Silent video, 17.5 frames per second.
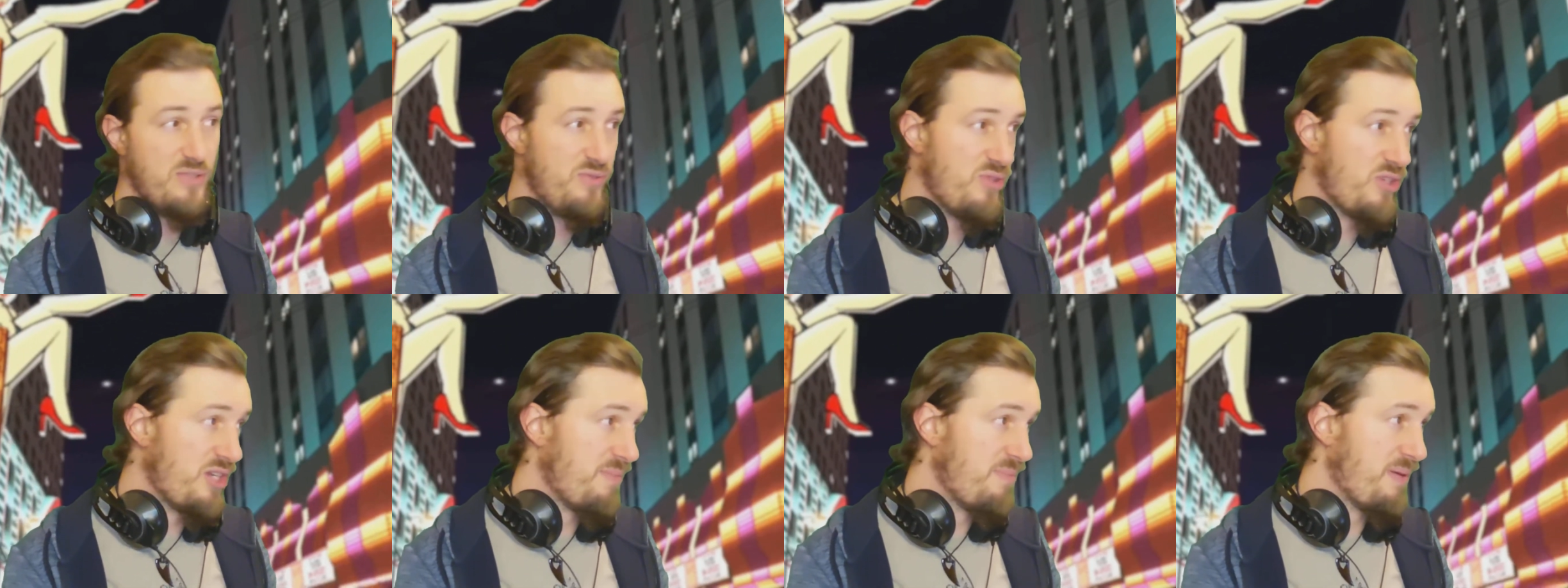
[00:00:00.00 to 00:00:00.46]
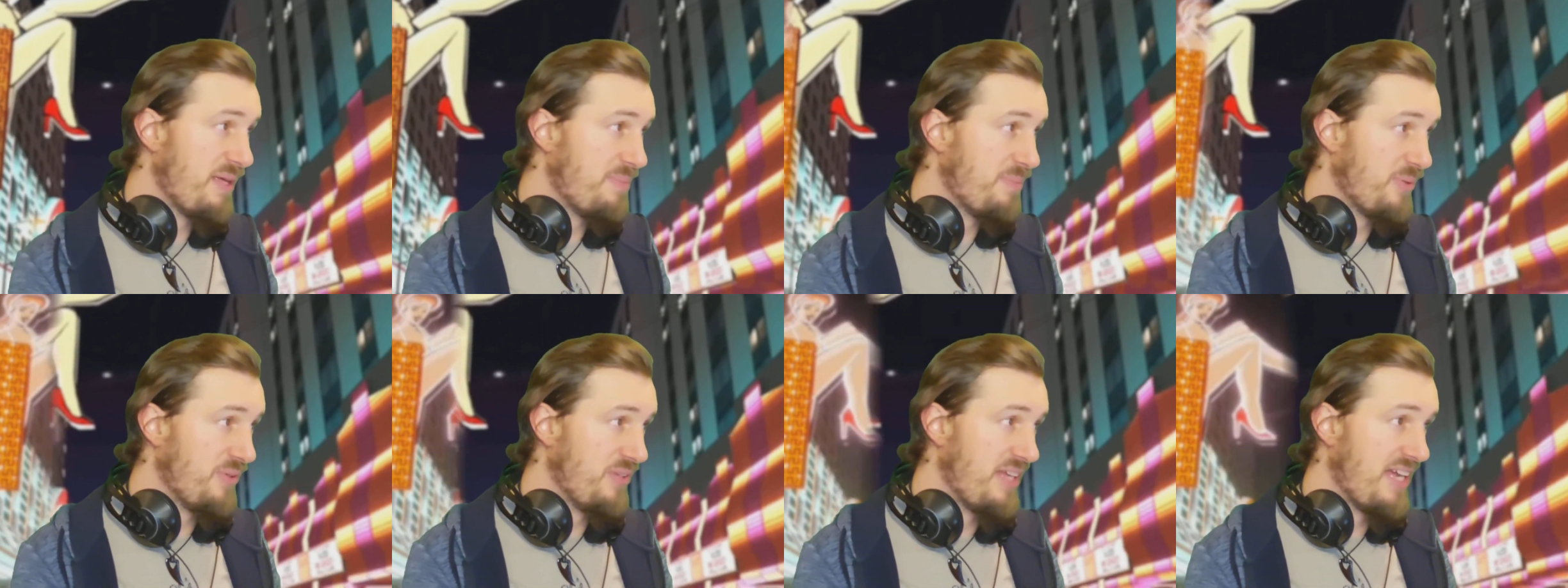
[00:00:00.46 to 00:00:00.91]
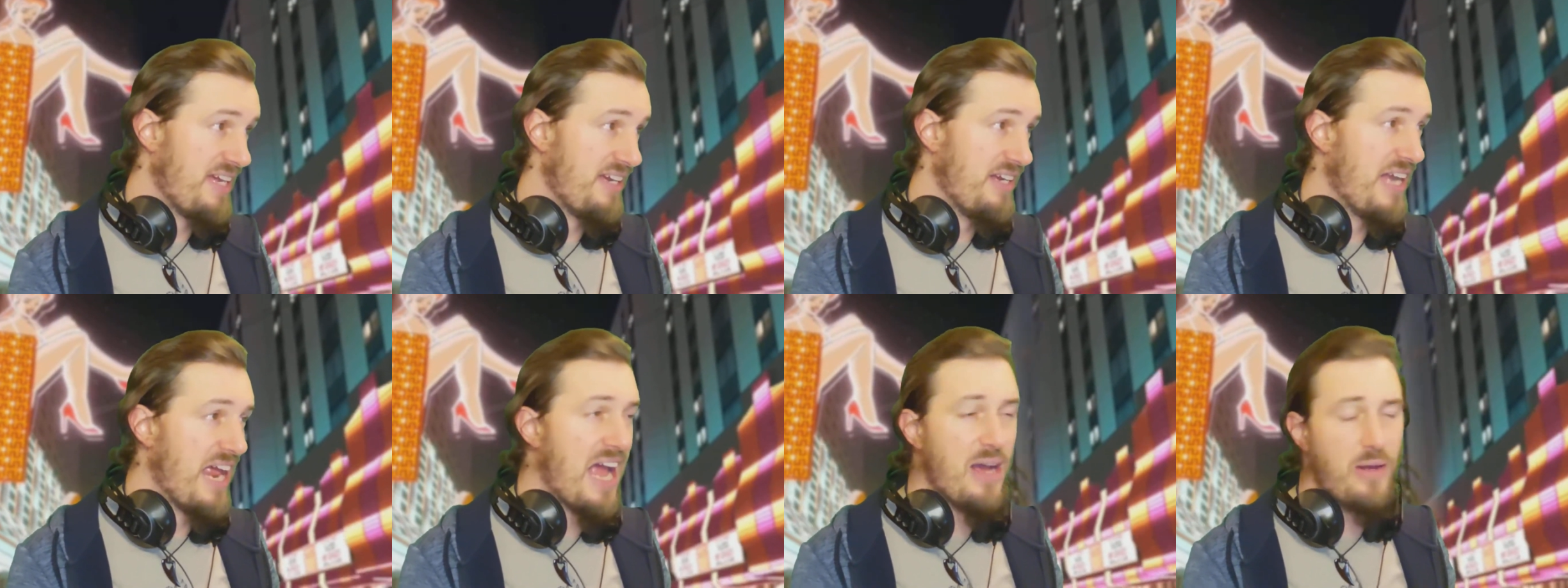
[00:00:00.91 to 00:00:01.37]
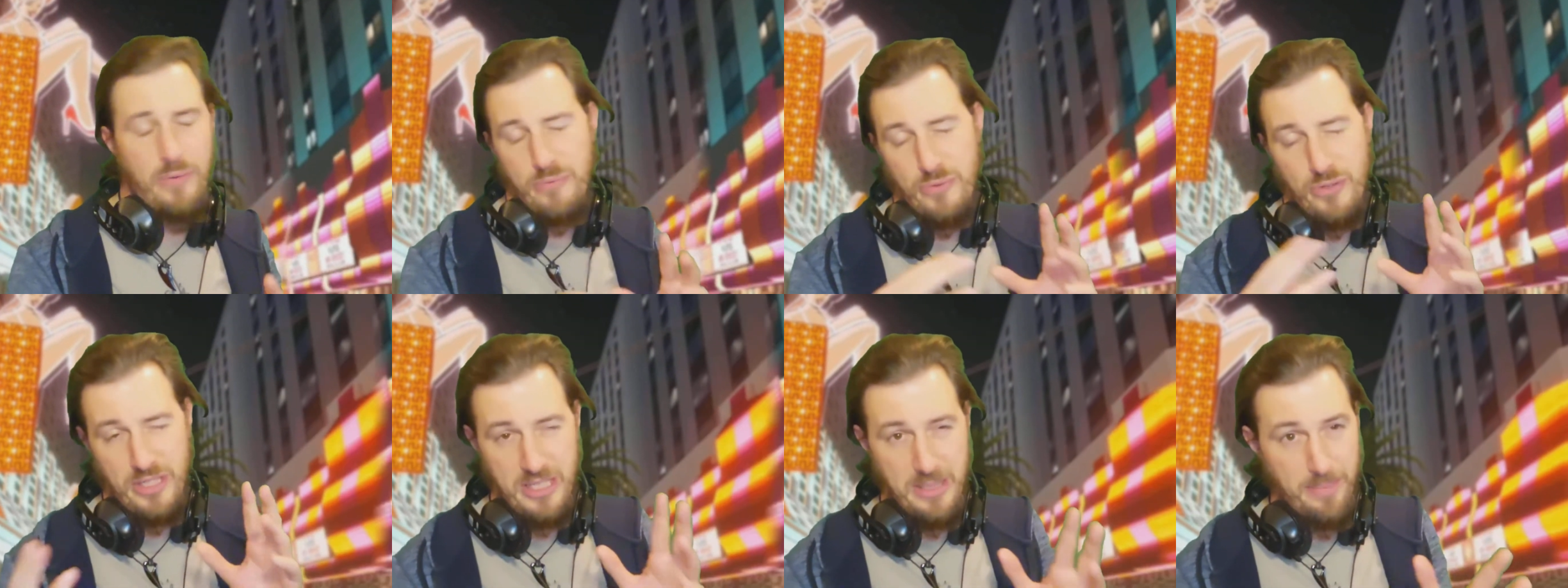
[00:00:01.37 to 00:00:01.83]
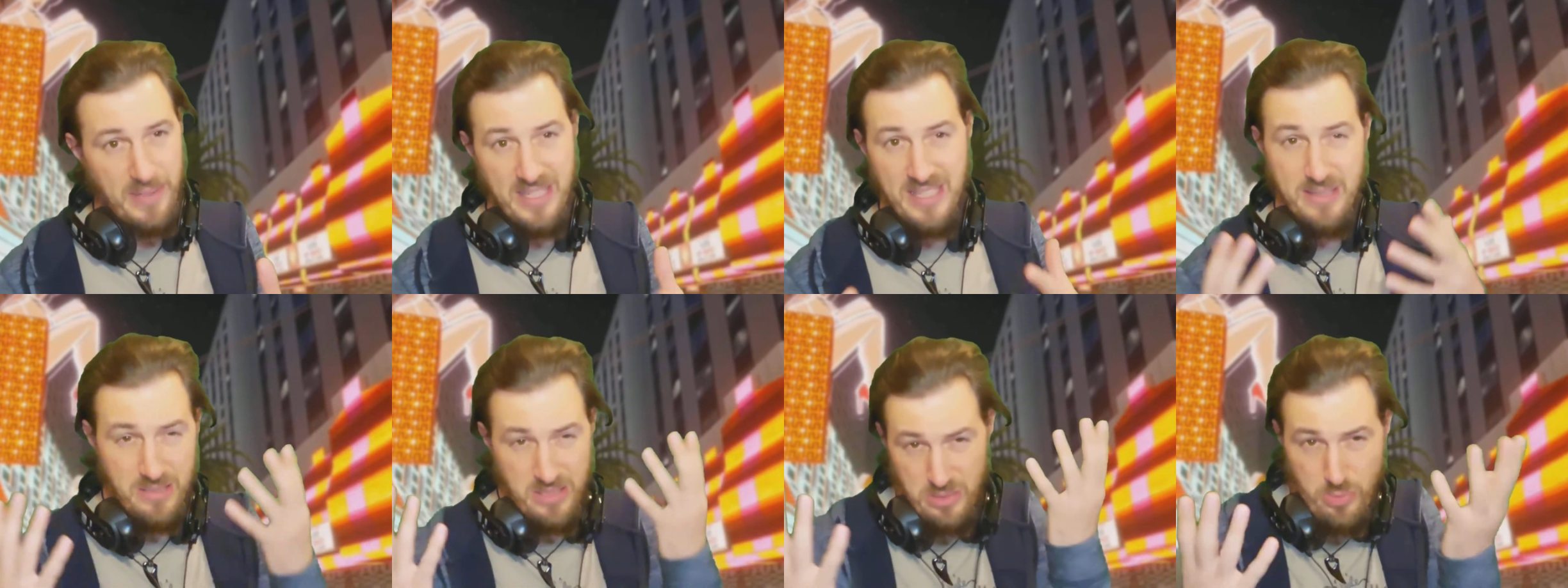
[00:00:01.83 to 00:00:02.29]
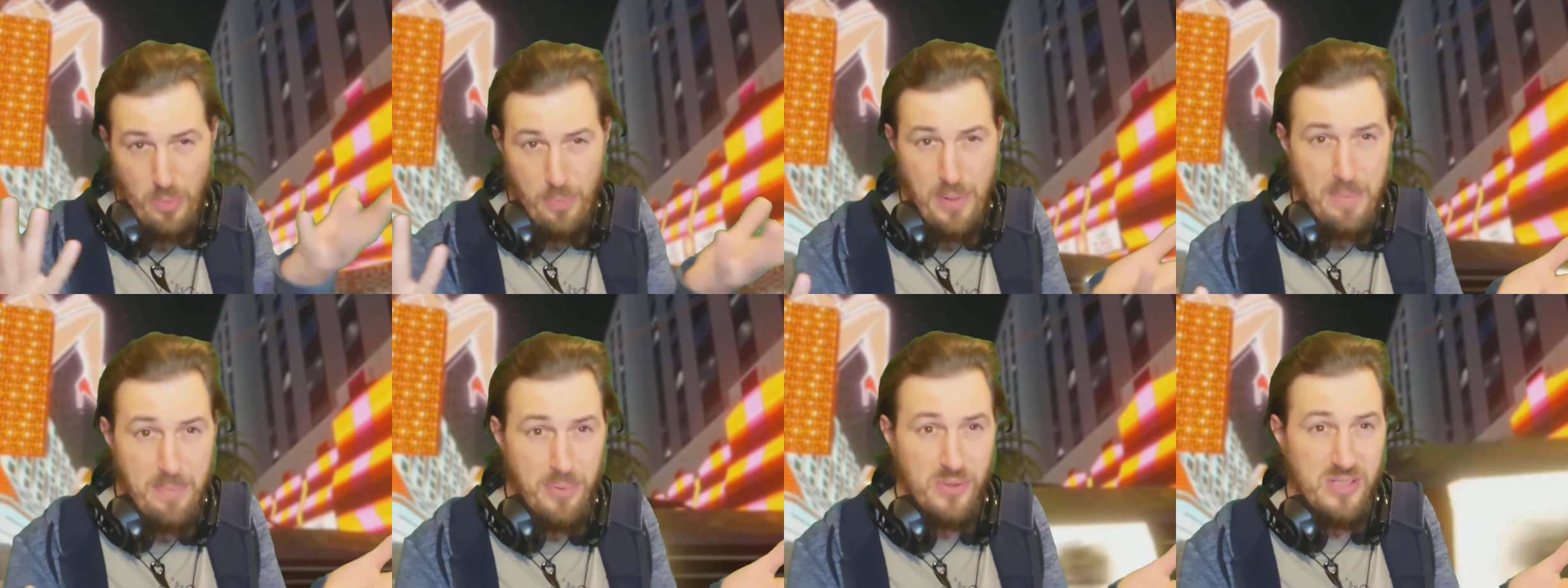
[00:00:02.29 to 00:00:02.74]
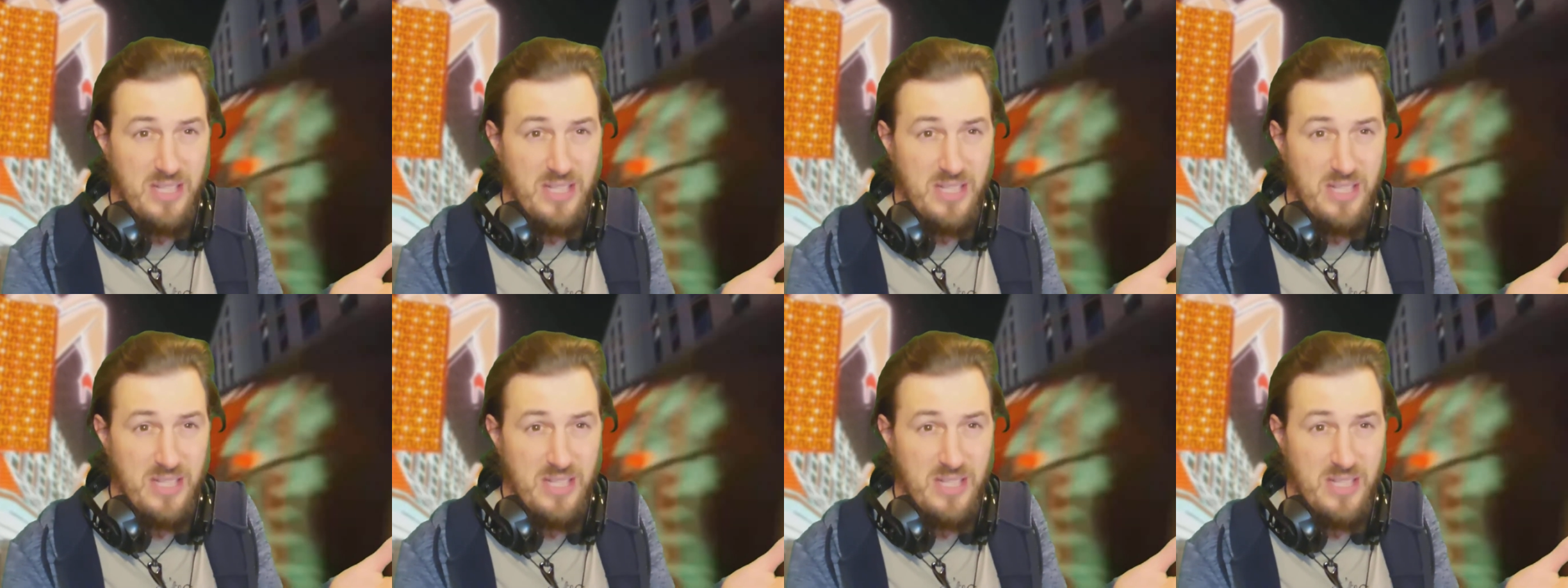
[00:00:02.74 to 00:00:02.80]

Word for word: and running people down and outrunning the police. It's what people